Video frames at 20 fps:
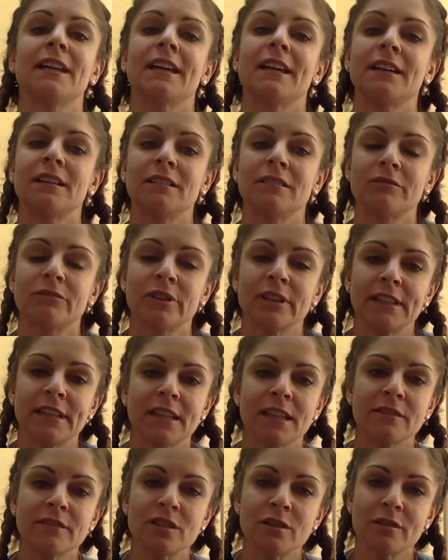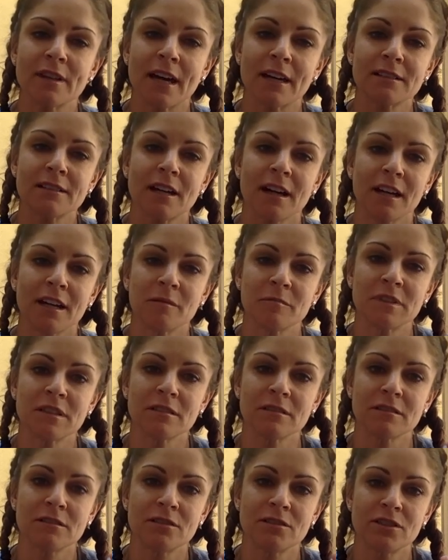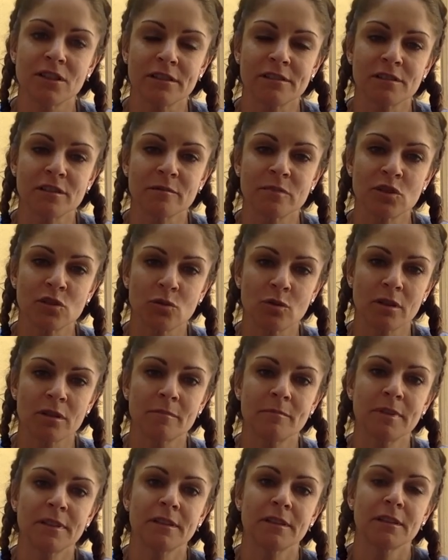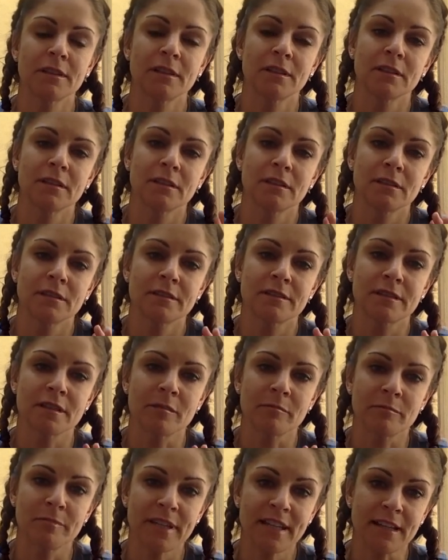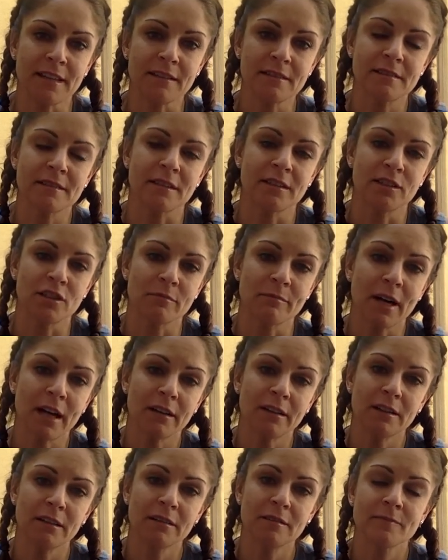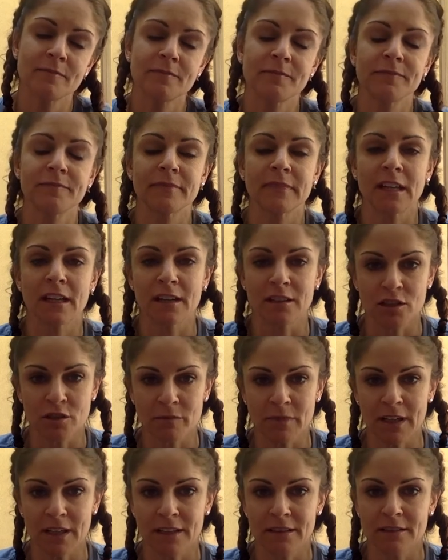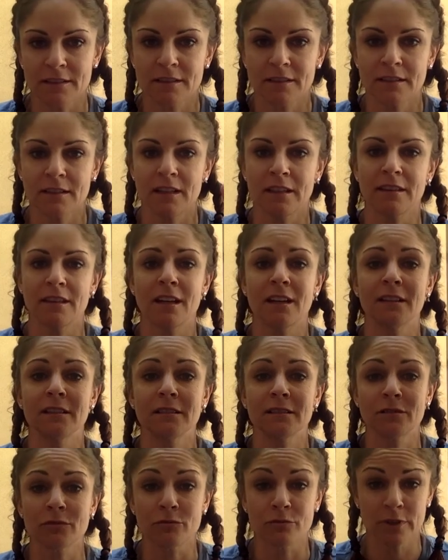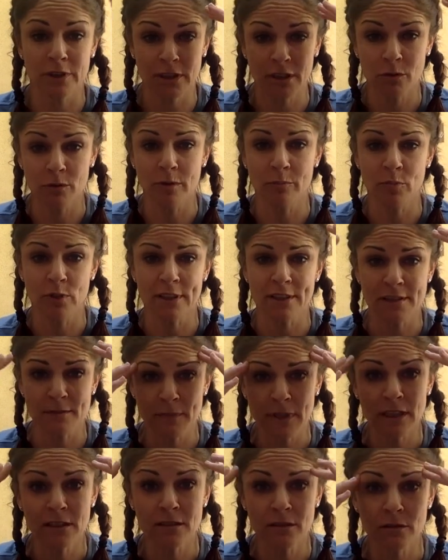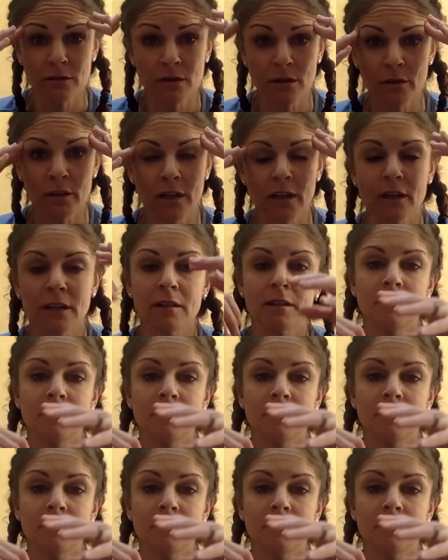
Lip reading: and it really gives you that time to just absorb some peace in your body and your mind. And that is really what brings me to yoga.